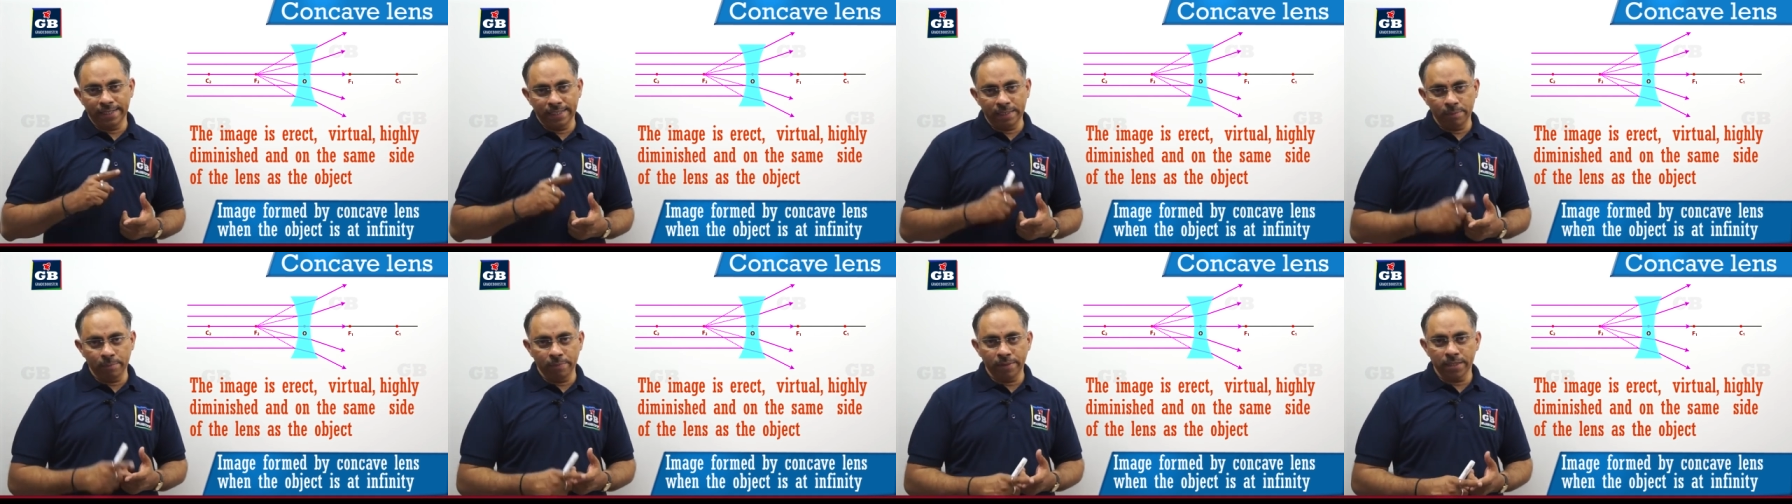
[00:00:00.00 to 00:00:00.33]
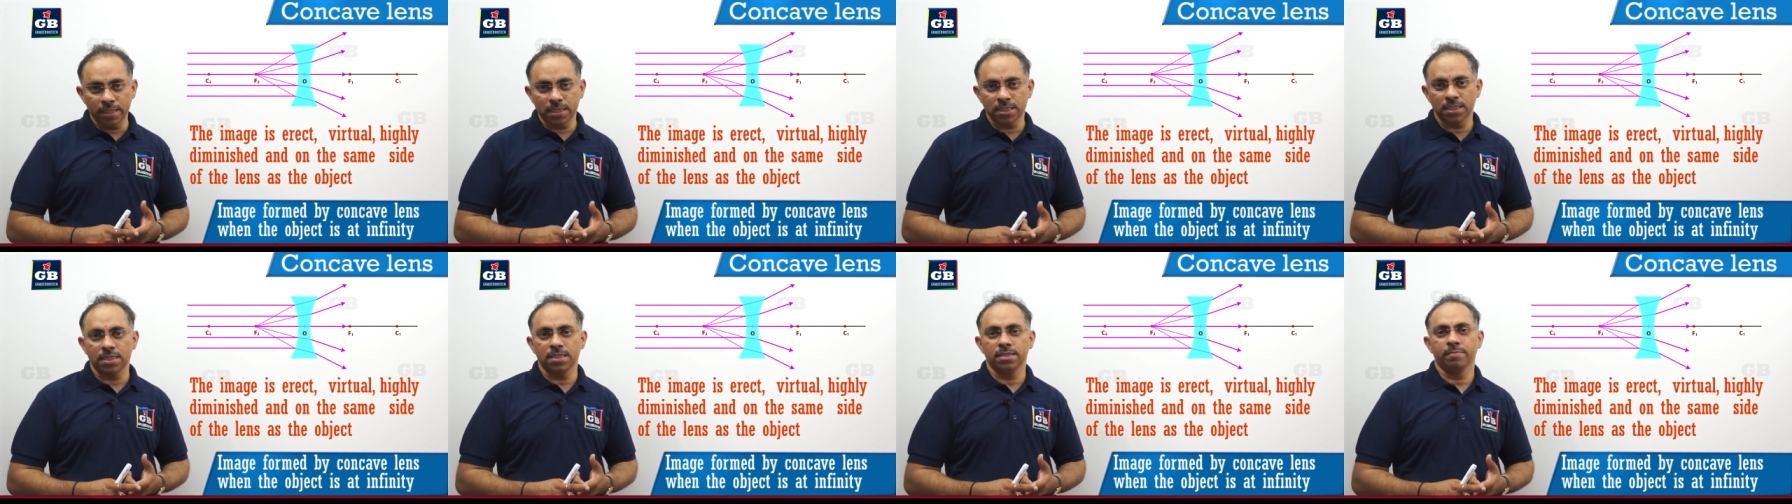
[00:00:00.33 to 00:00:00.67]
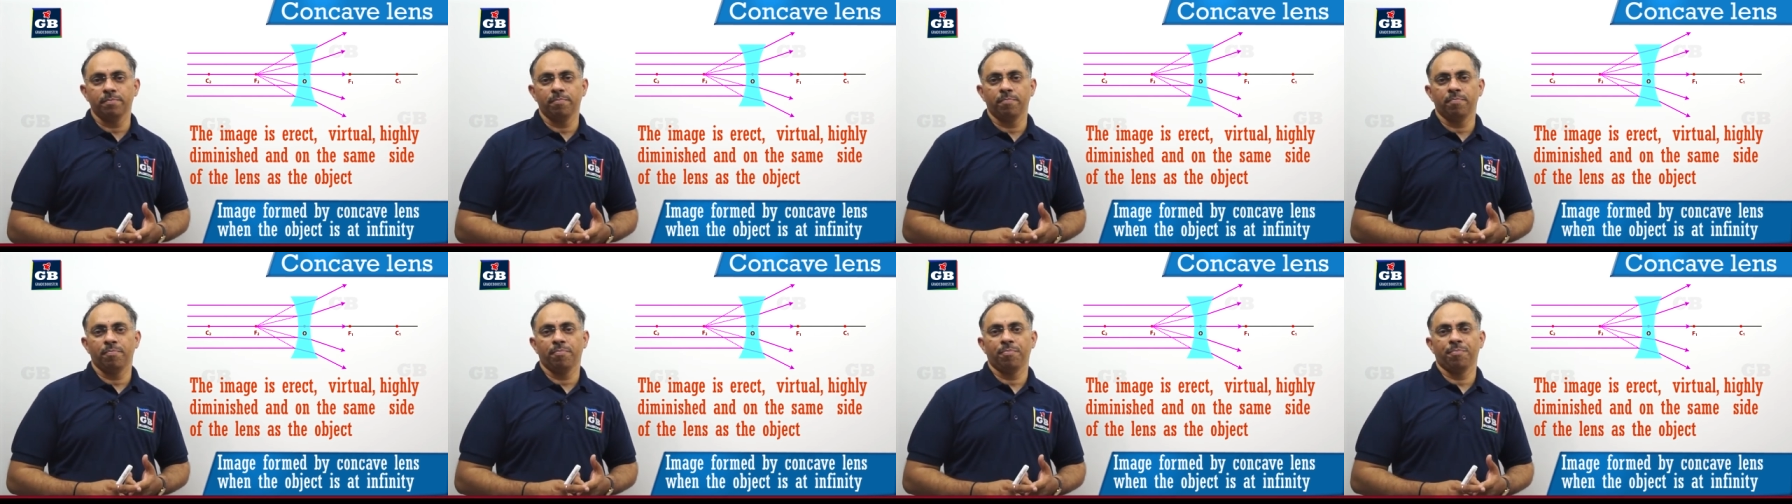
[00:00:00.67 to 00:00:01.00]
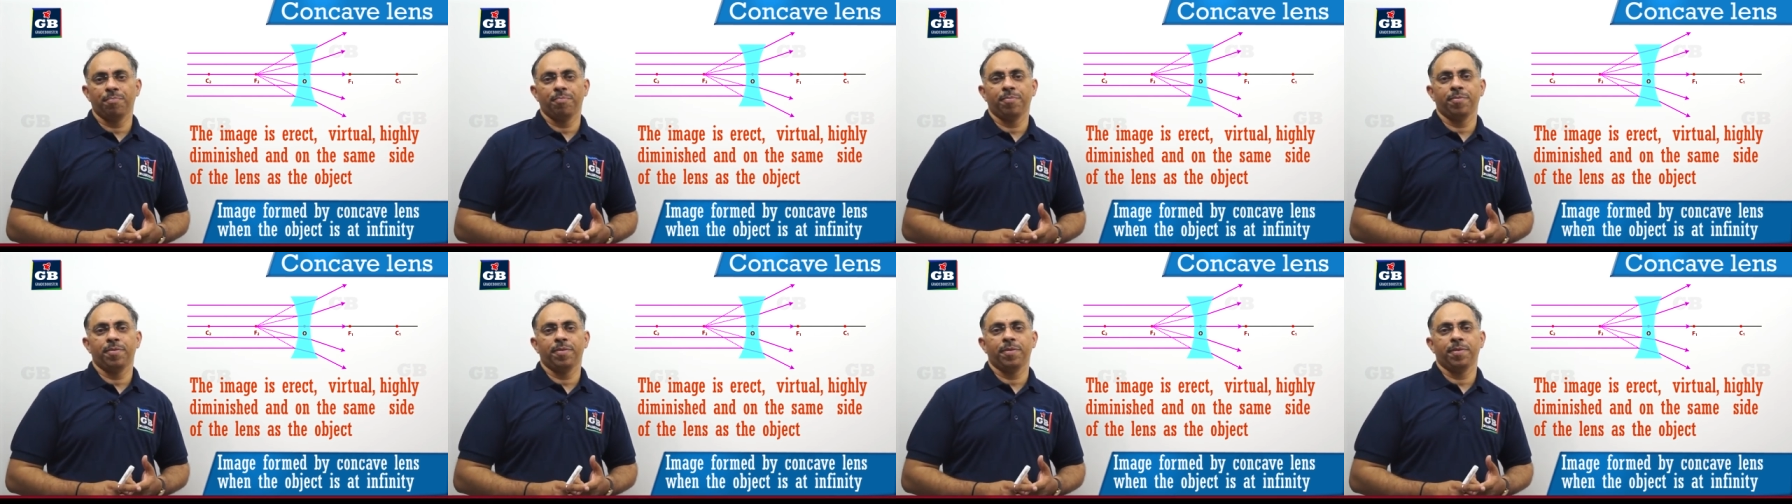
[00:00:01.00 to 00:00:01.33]
diminished,
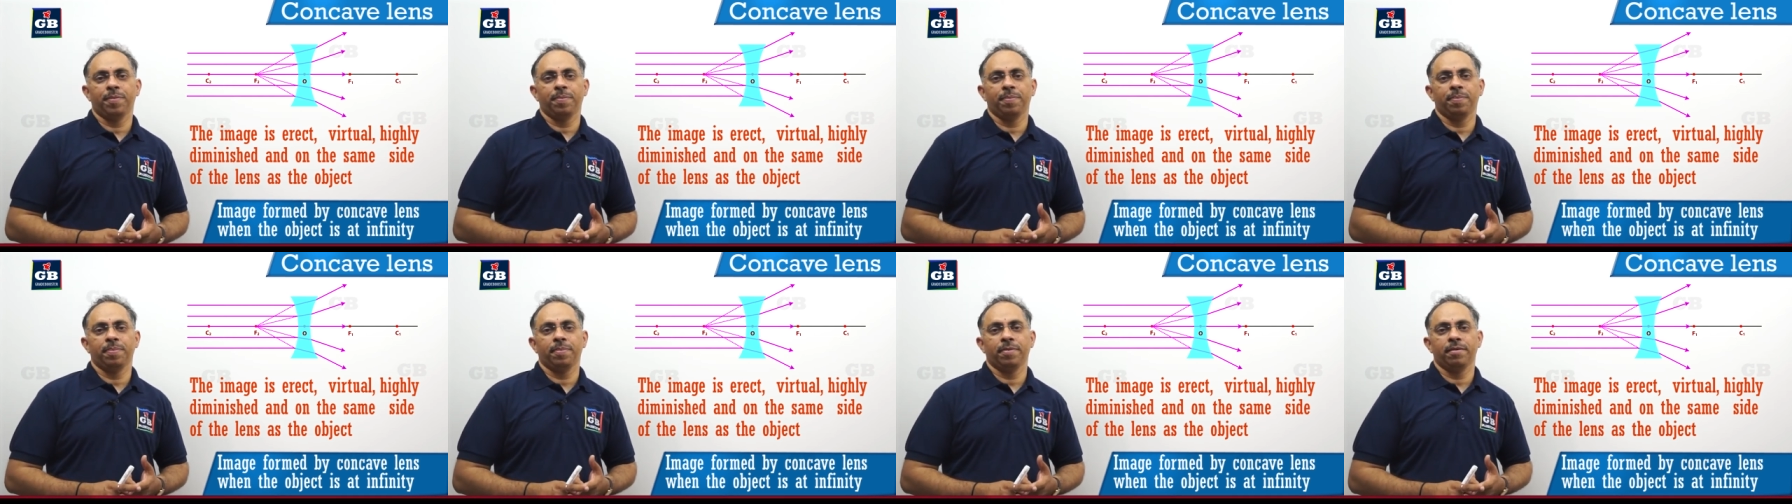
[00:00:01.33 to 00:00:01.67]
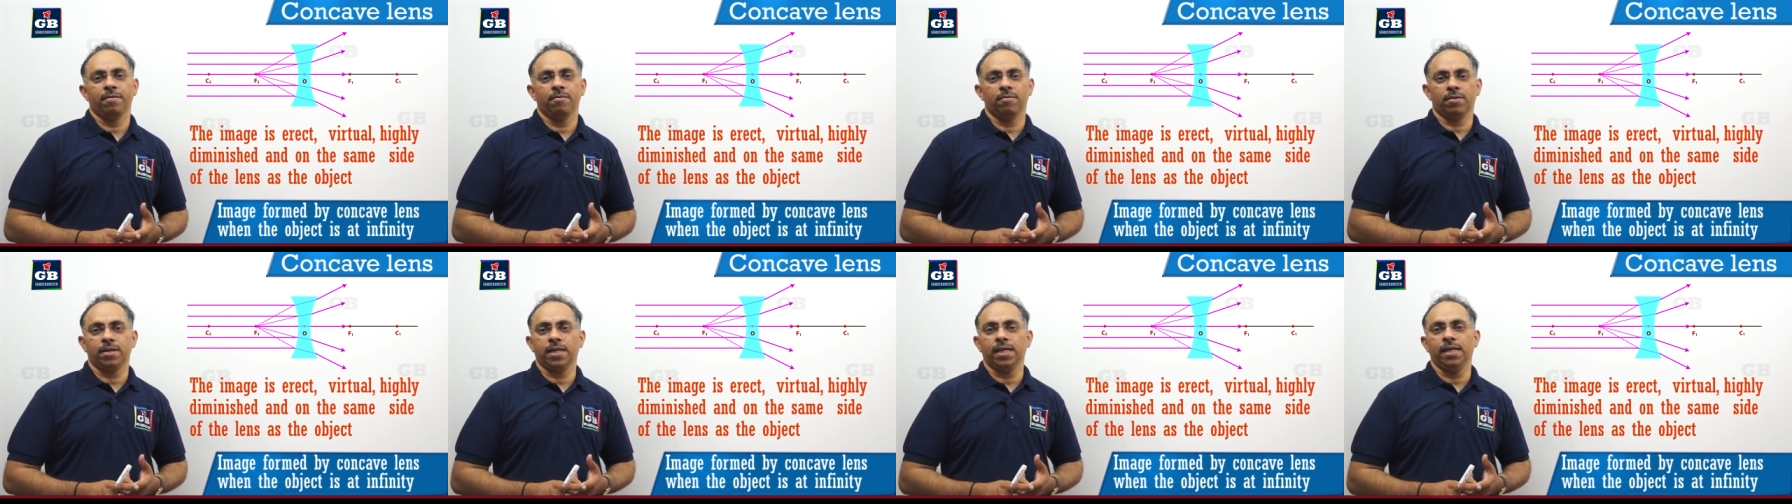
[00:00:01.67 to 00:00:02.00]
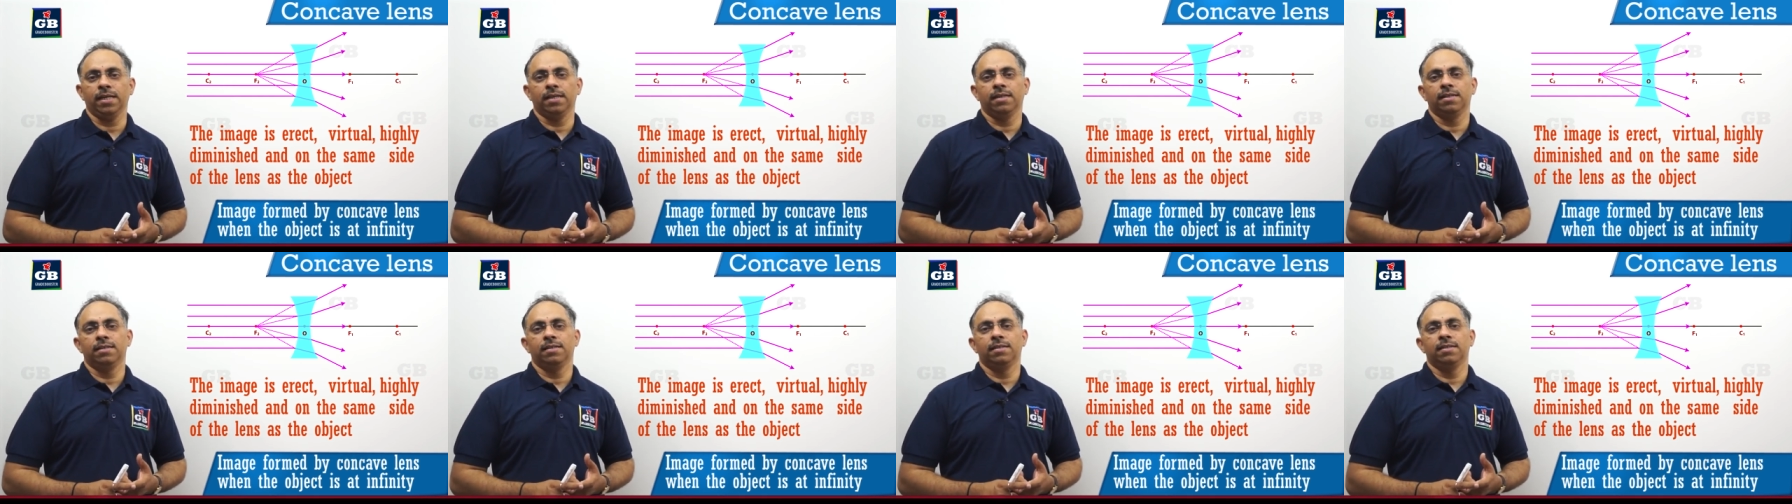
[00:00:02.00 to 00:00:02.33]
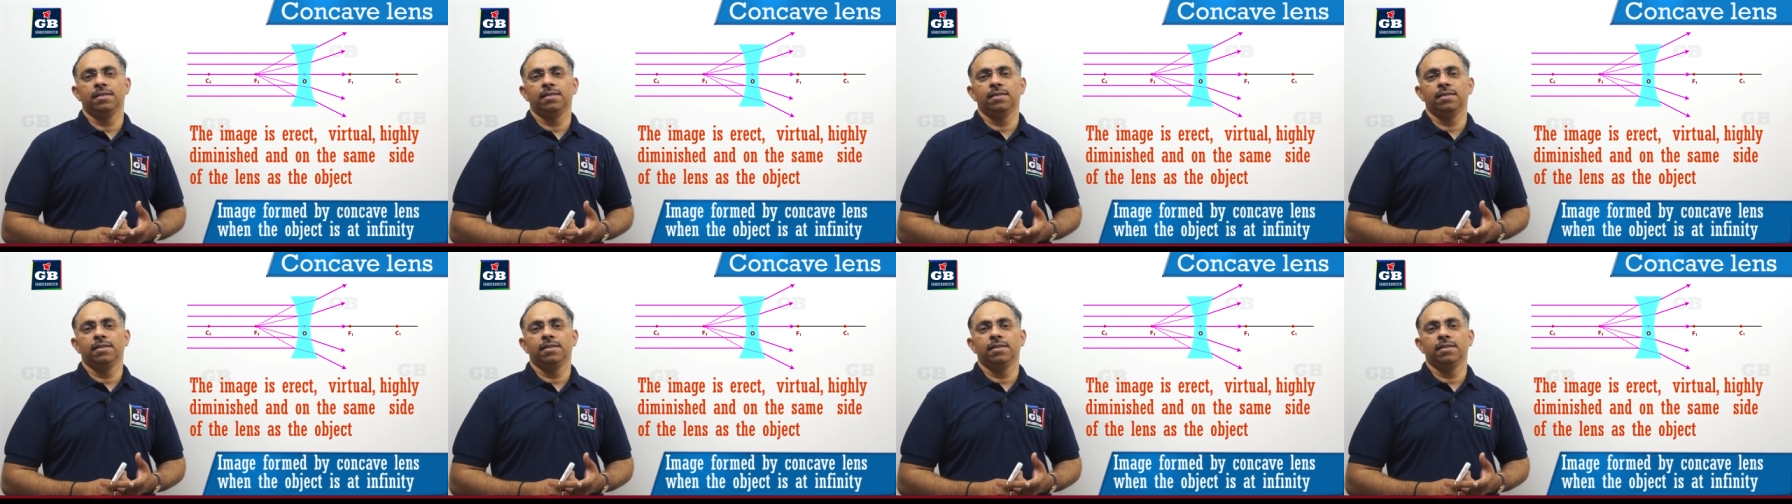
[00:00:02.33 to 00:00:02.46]
okay.